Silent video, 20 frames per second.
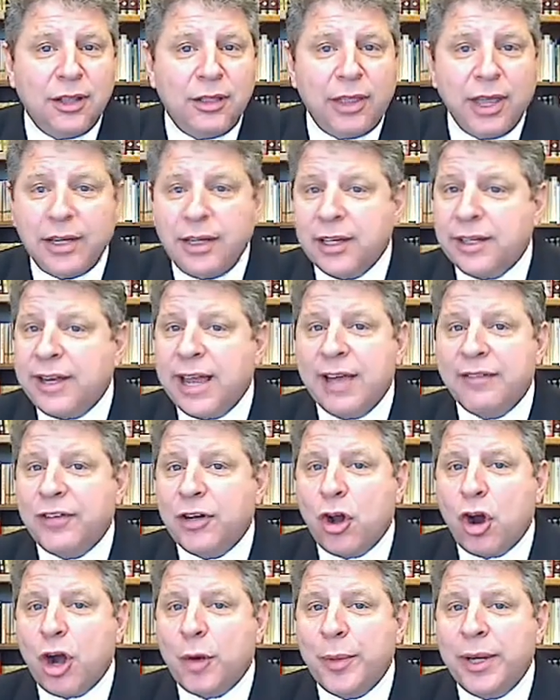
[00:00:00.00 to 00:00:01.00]
They didn't have
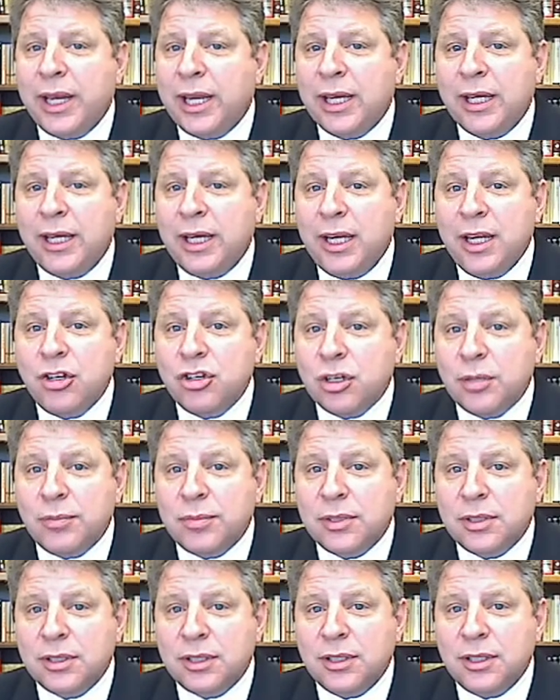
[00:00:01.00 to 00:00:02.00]
an army in
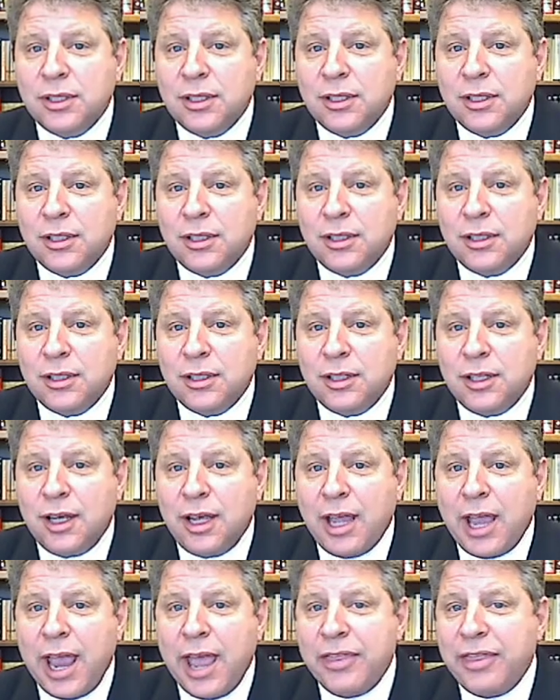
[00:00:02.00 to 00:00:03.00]
Egypt,
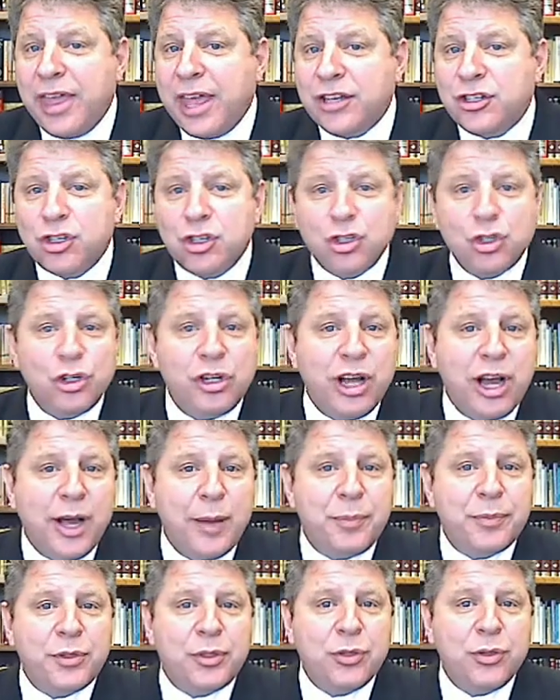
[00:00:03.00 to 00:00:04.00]
and they stood
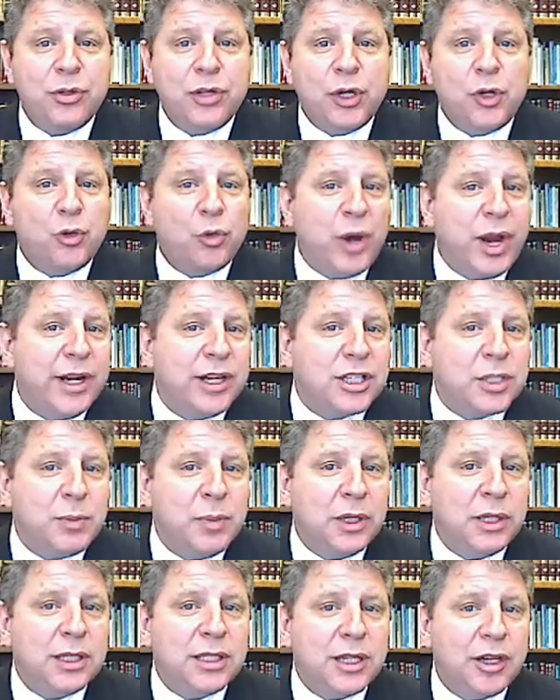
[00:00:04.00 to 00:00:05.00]
up to the greatest
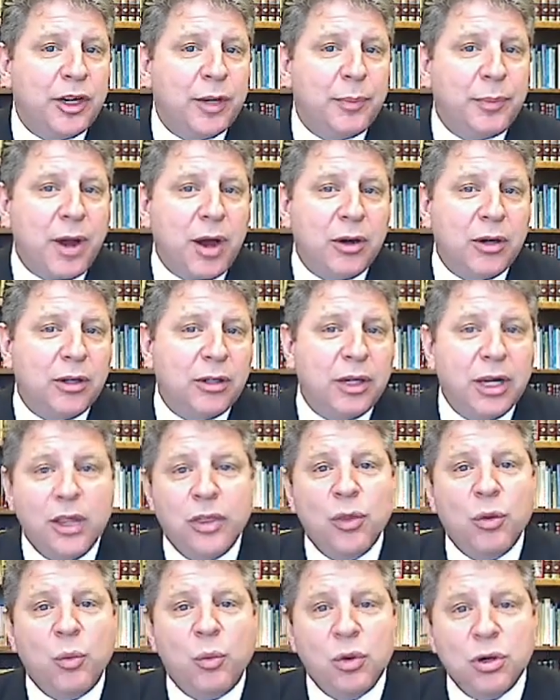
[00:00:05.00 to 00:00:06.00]
military power
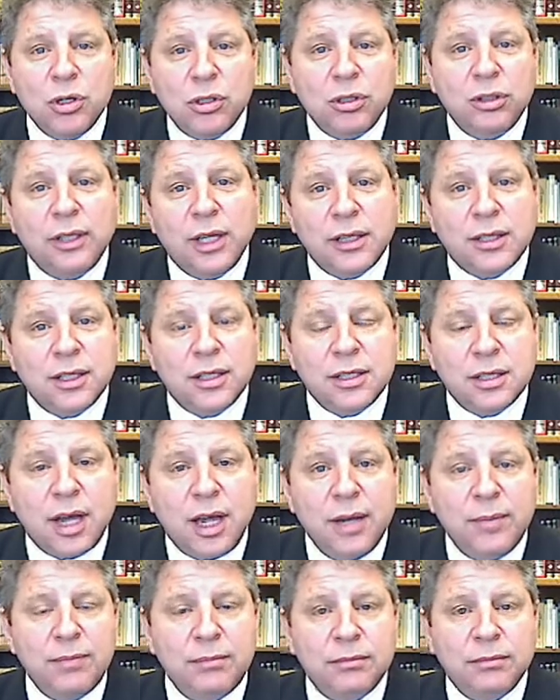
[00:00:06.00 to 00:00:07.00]
in the world at the
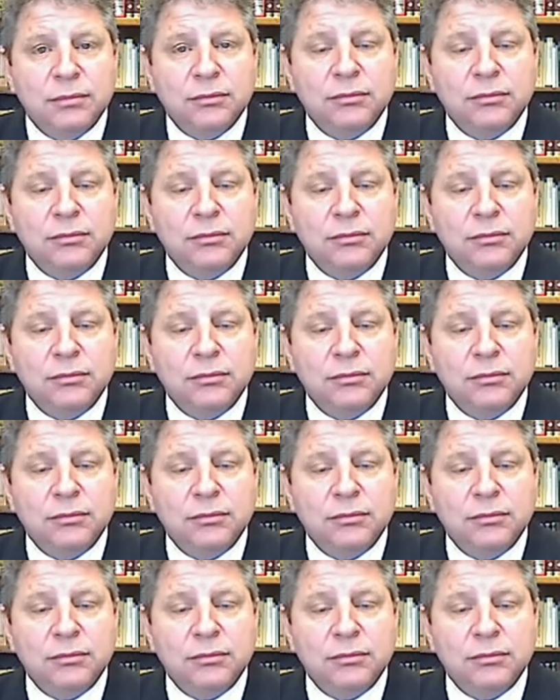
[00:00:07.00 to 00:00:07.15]
time.